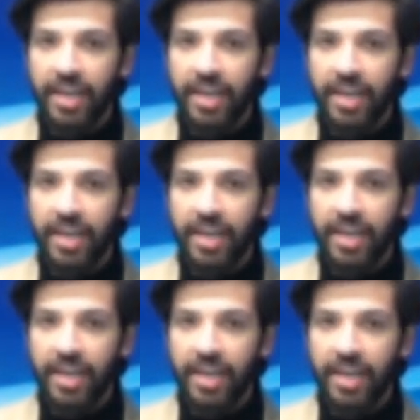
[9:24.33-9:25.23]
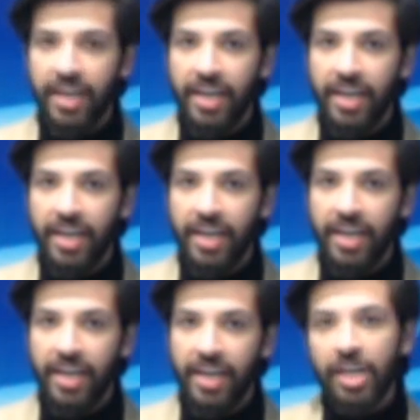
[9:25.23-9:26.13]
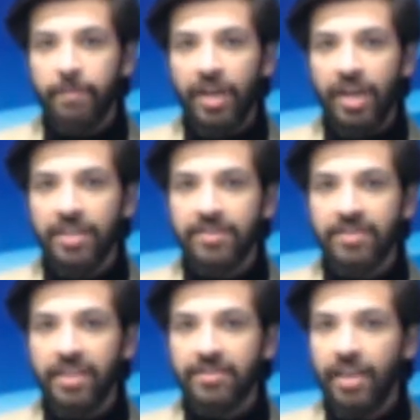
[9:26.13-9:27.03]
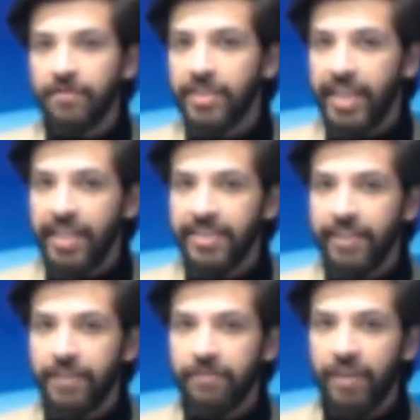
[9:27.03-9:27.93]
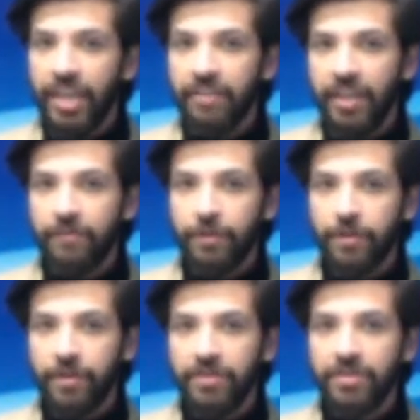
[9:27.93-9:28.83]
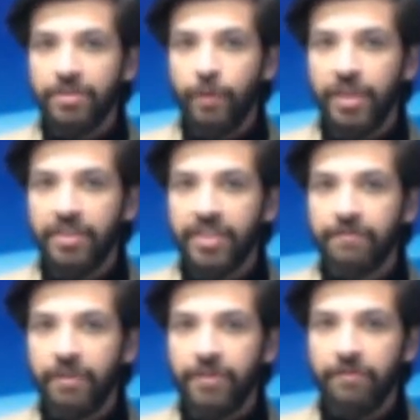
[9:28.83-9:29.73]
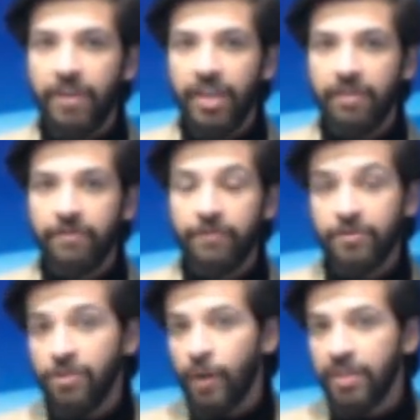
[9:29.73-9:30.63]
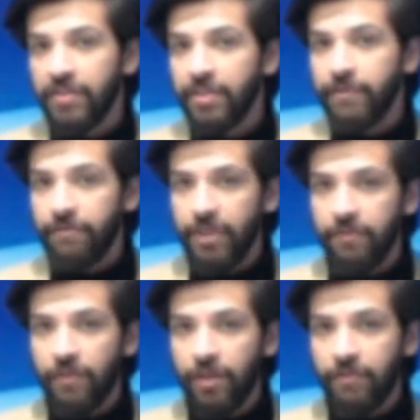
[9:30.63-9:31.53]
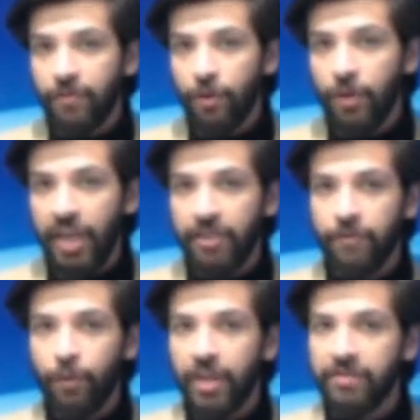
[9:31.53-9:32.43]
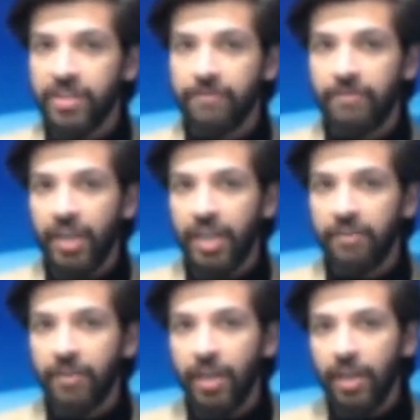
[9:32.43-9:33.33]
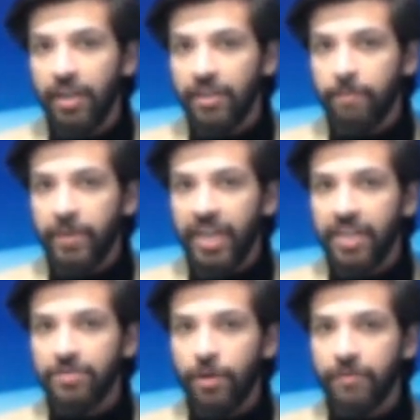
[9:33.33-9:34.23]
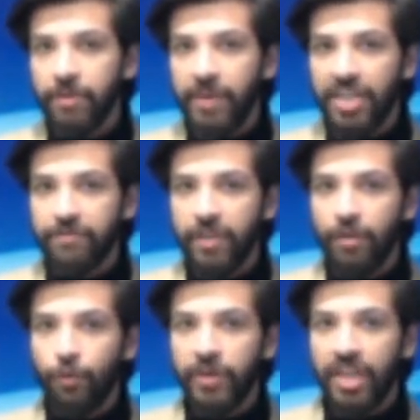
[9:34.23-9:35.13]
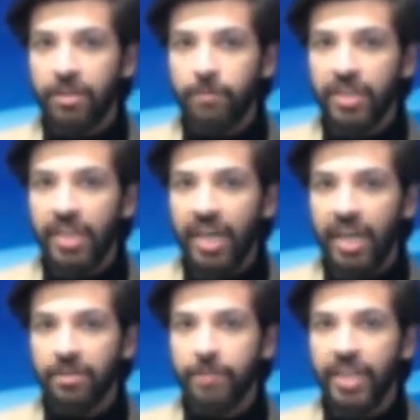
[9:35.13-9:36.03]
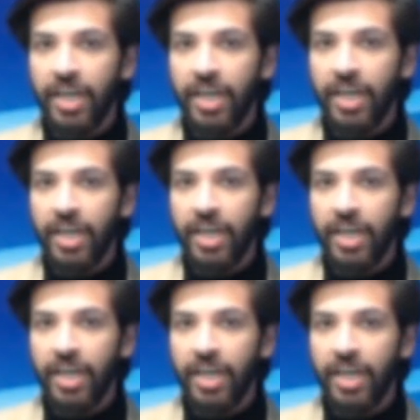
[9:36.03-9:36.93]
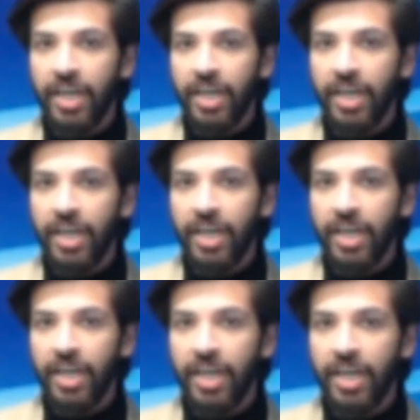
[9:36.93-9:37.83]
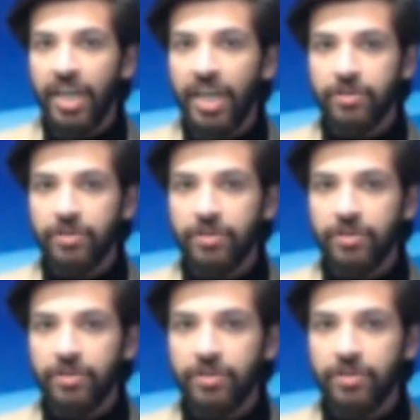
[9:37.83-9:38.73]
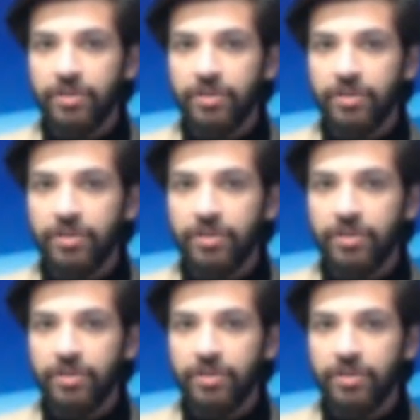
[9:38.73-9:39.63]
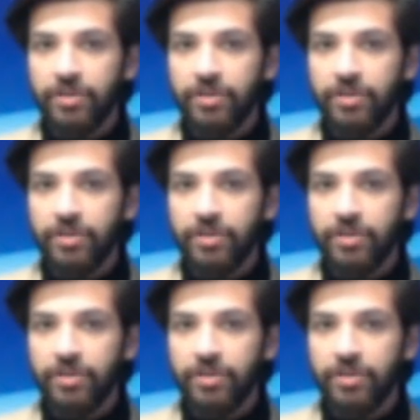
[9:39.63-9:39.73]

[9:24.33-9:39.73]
The scores for Central Punjab are 675 and for Northern 254 and 405. The players of the match were Omar Akmal and Bilal Asif, while Zafar Gohar was player of the series.